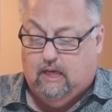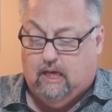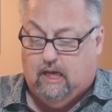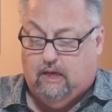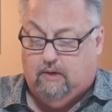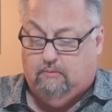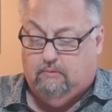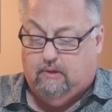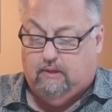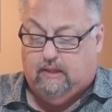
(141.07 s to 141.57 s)

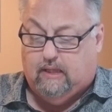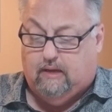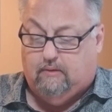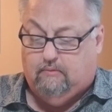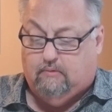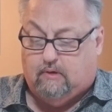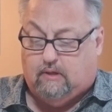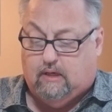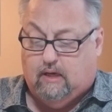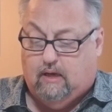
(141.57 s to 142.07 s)
And when they
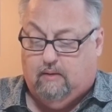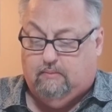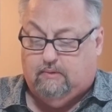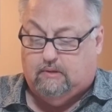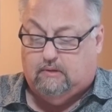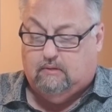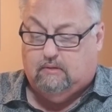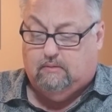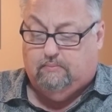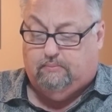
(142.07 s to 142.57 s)
were come
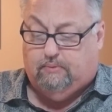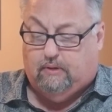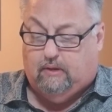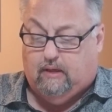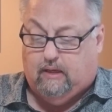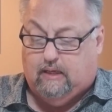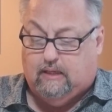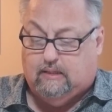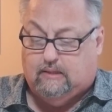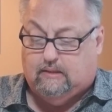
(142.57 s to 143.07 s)
unto the
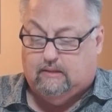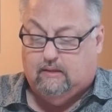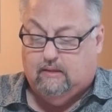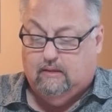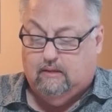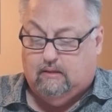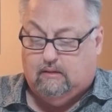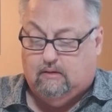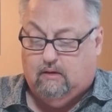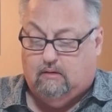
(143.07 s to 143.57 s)
place
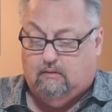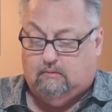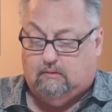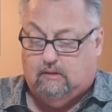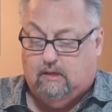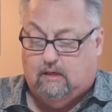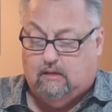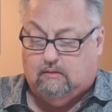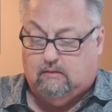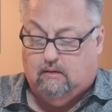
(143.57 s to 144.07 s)
called
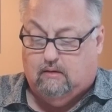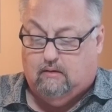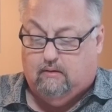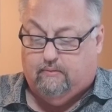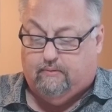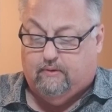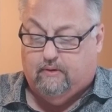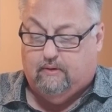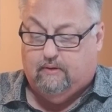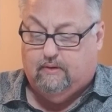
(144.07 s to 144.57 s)

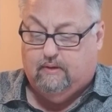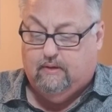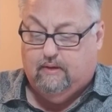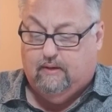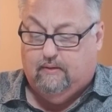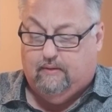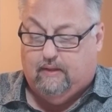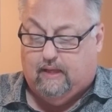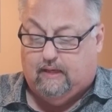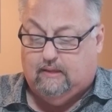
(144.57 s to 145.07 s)
Golgotha,
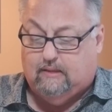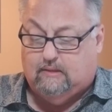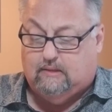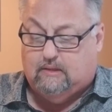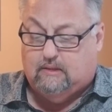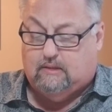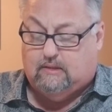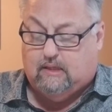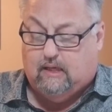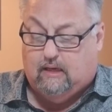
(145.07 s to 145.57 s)
that is
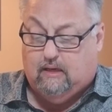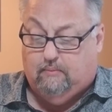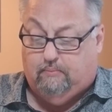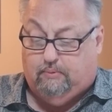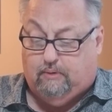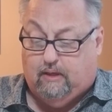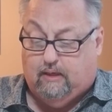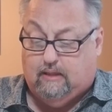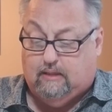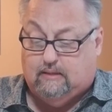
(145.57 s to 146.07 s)
to say, a
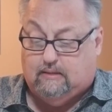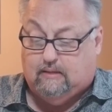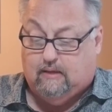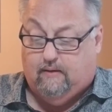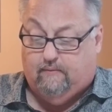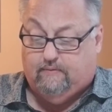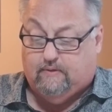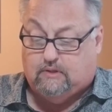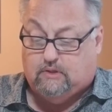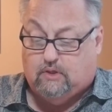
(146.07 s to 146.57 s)
place
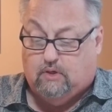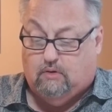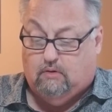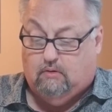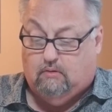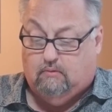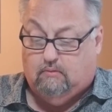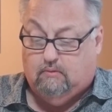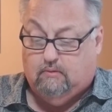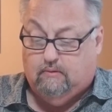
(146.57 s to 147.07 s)
of a
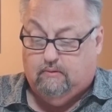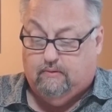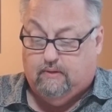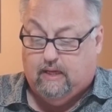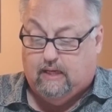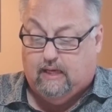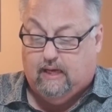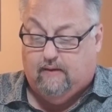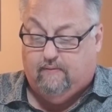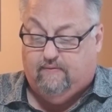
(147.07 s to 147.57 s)
skull,
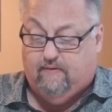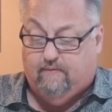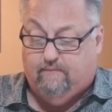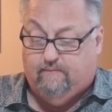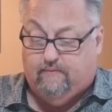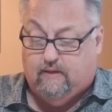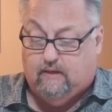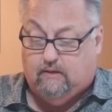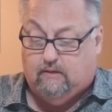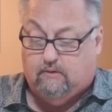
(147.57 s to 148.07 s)
they gave him
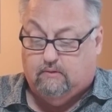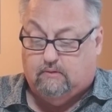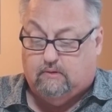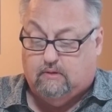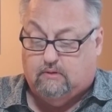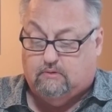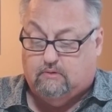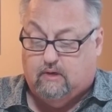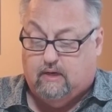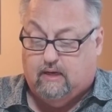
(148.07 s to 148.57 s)
vinegar to
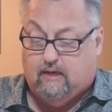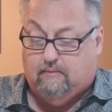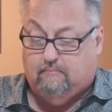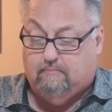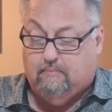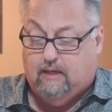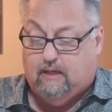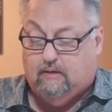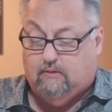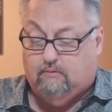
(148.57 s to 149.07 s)
drink,
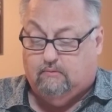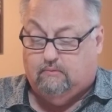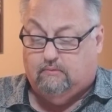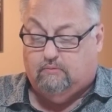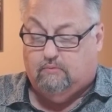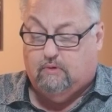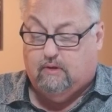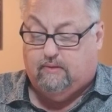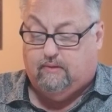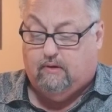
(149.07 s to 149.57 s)
mingled
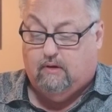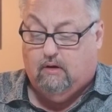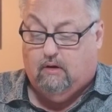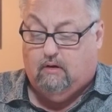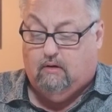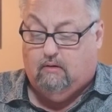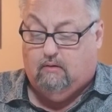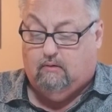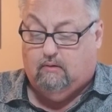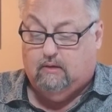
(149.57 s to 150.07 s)
with
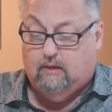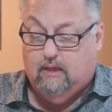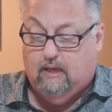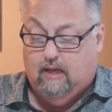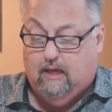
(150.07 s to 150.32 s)
gall.